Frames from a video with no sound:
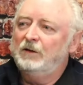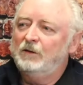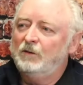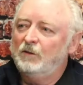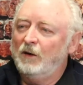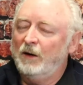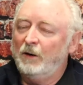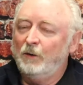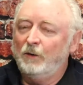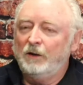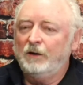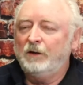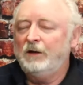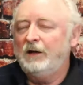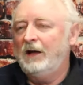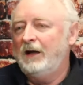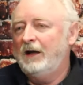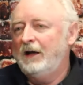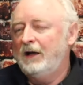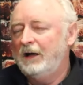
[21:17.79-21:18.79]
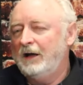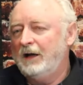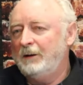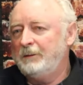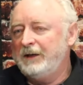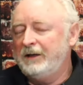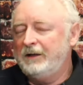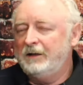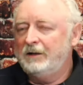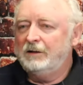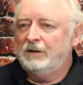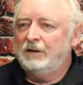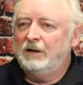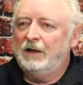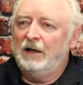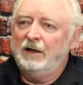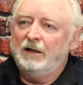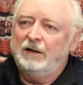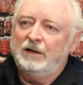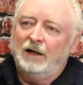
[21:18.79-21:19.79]
Right. Well, I mean,
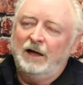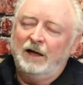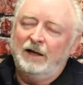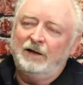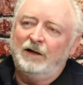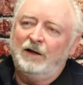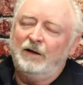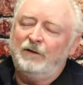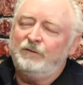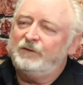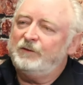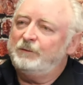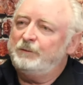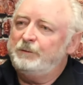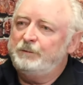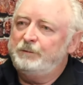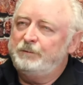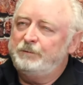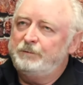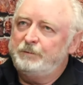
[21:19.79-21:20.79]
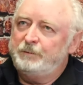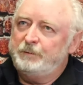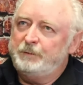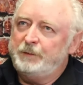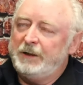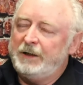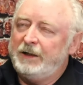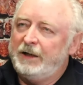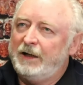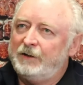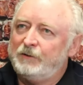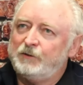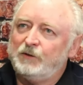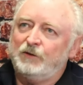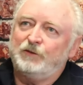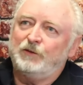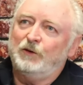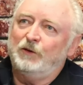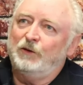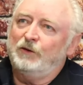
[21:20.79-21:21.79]
I loved pediatric
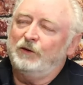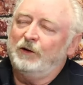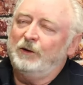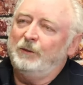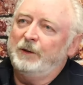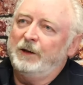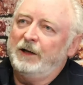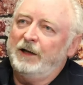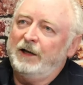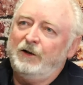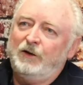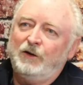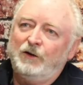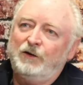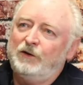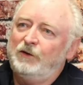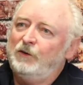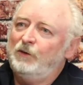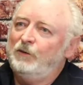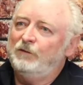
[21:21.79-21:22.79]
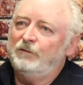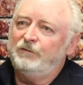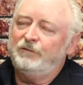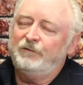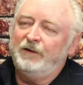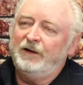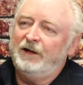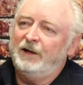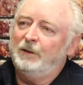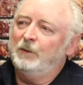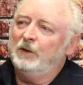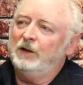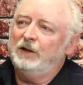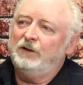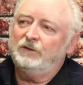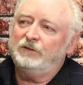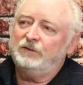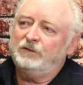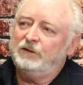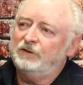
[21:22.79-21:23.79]
surgery, but I couldn't do the
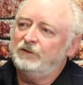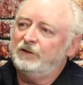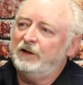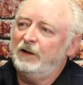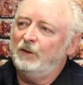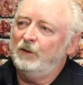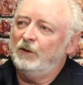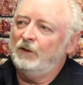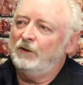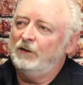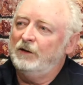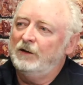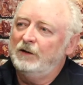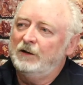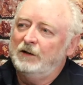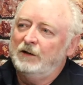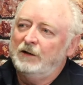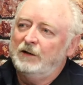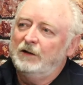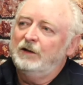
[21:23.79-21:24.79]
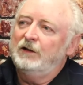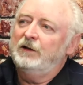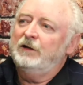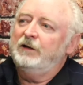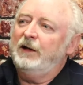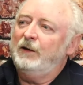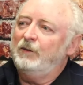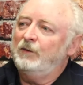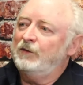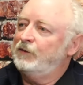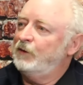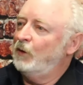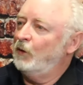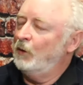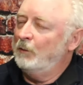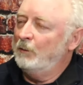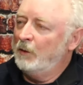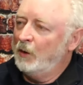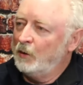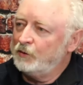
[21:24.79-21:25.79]
families because they were right. They were so
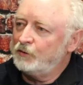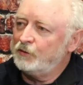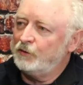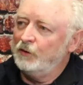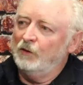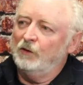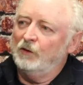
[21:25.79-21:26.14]
emotional.